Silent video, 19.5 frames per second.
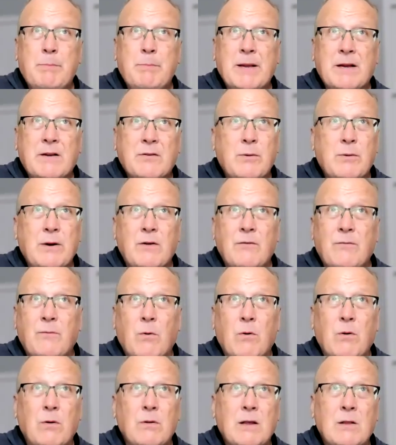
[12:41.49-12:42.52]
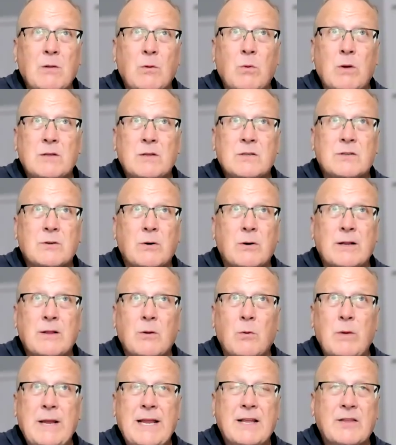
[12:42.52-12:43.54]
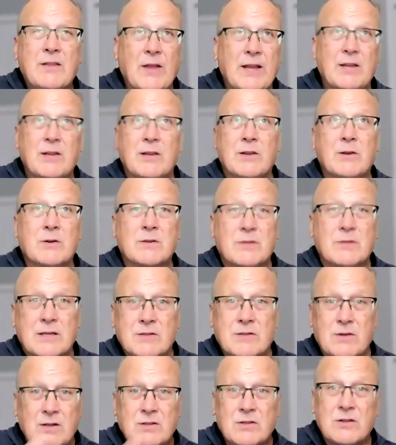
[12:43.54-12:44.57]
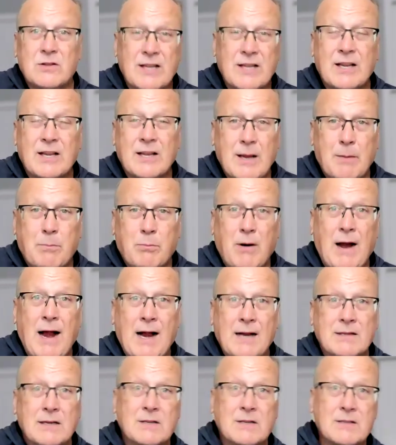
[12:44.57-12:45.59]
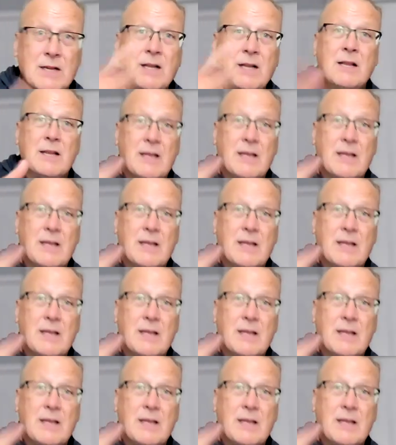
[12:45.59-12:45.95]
pick three or four little ones during the week that you use this on so that you get practice,